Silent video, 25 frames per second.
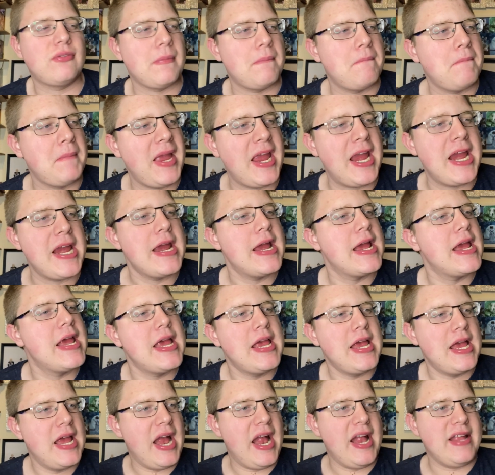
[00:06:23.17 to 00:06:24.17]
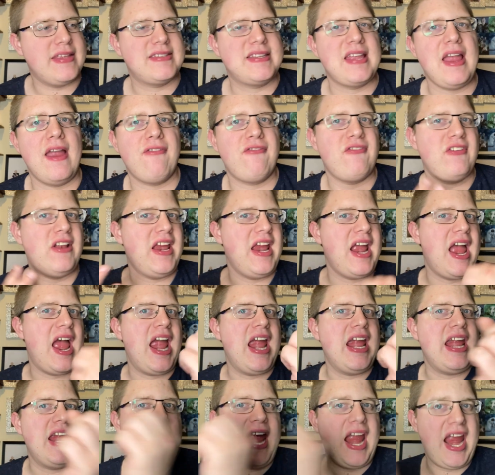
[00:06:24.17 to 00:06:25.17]
For me, it's definitely
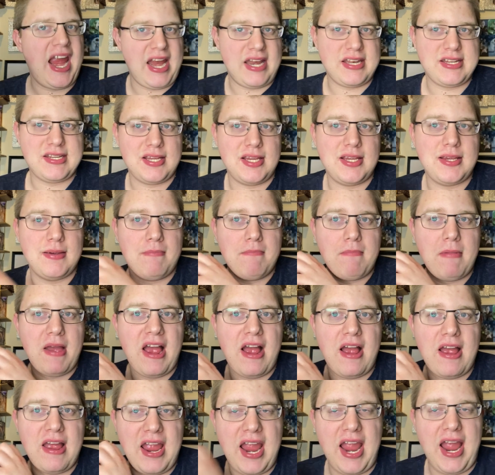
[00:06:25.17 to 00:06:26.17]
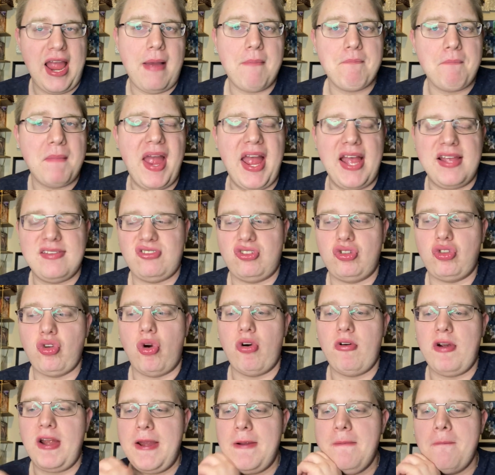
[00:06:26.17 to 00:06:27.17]
a hit and miss
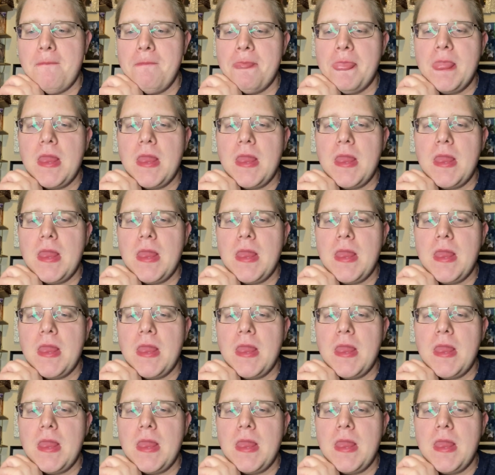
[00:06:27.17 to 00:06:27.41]
story.